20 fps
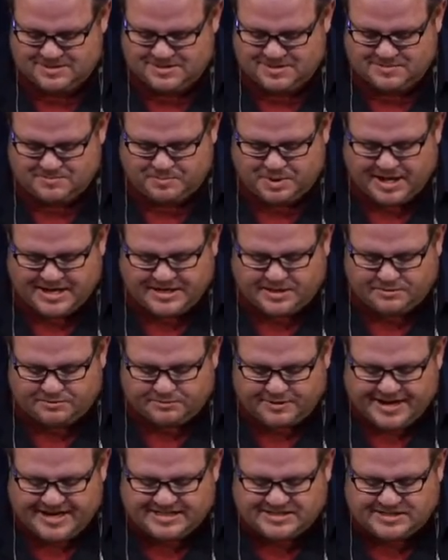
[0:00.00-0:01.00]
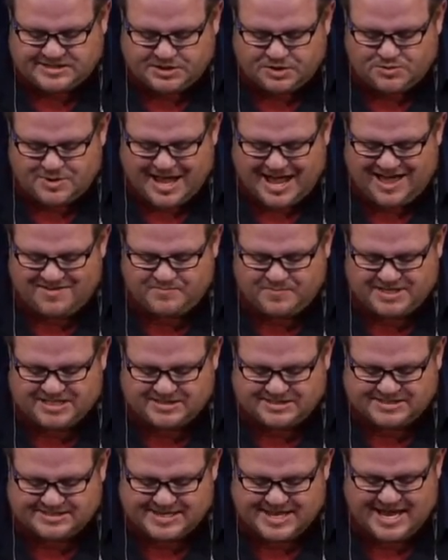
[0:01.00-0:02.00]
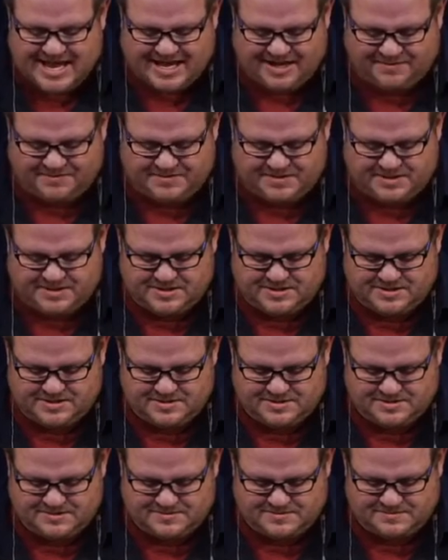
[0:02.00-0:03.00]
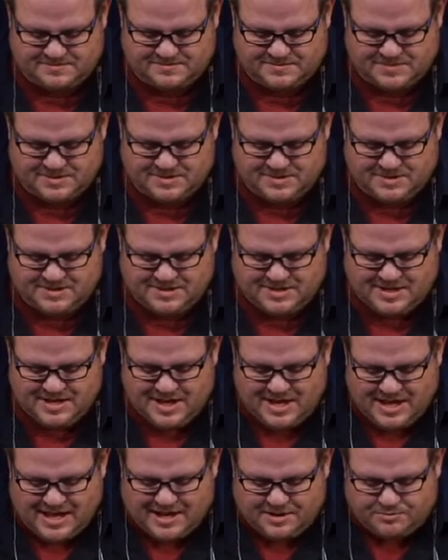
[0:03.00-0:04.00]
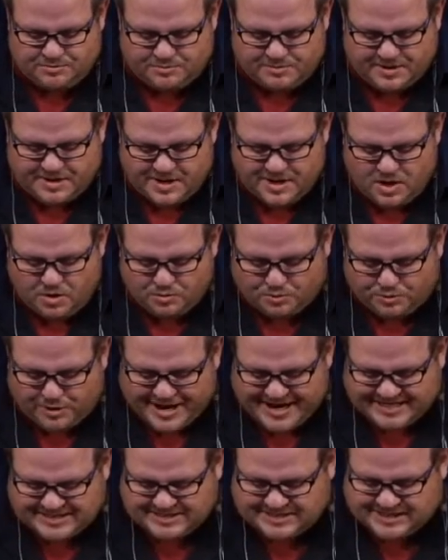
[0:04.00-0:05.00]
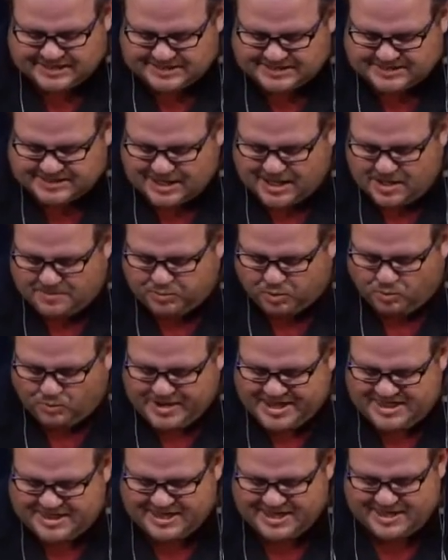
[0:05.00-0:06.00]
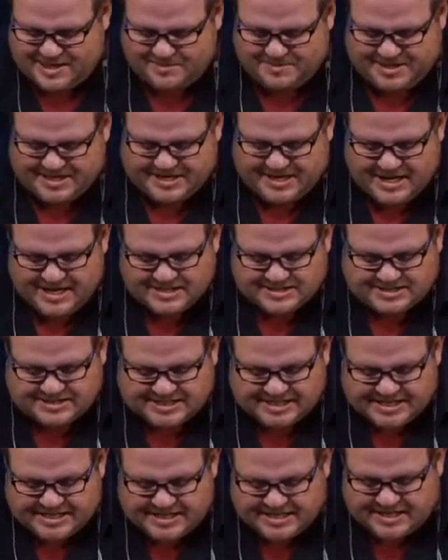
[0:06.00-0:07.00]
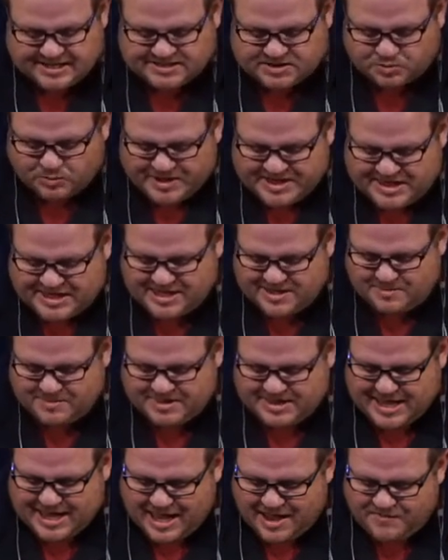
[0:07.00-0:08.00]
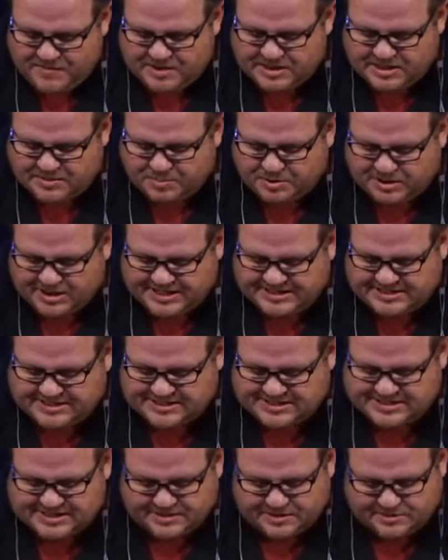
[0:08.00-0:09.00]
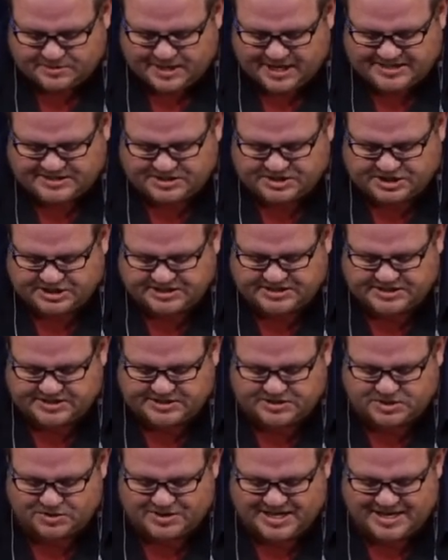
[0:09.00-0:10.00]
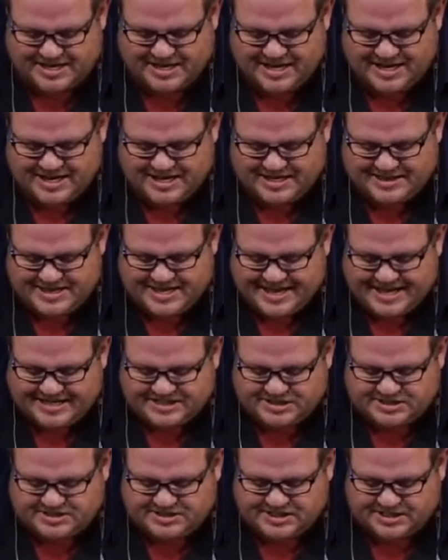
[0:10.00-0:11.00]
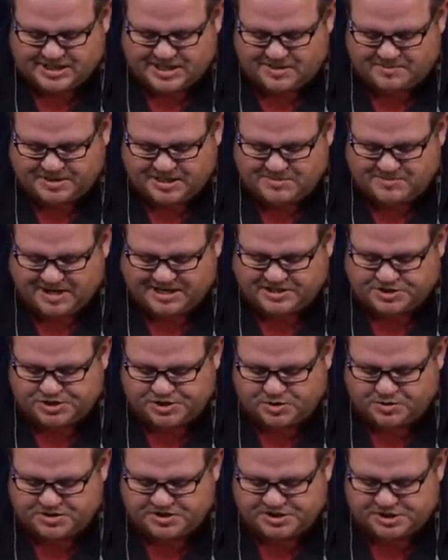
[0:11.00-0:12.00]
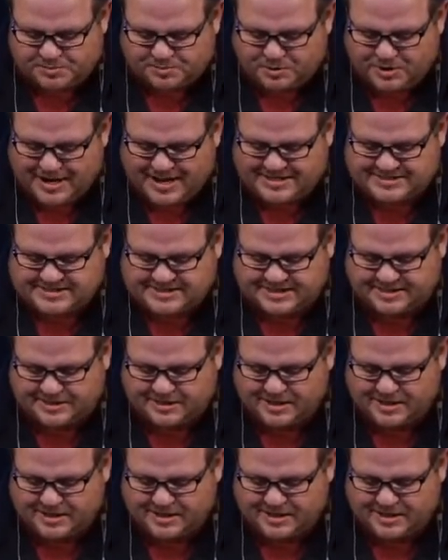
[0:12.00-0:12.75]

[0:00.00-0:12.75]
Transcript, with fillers: By grace you have been saved and raised us up with him and seated us with him in the heavenly places in Christ Jesus, so that in the ages to come he might show the surpassing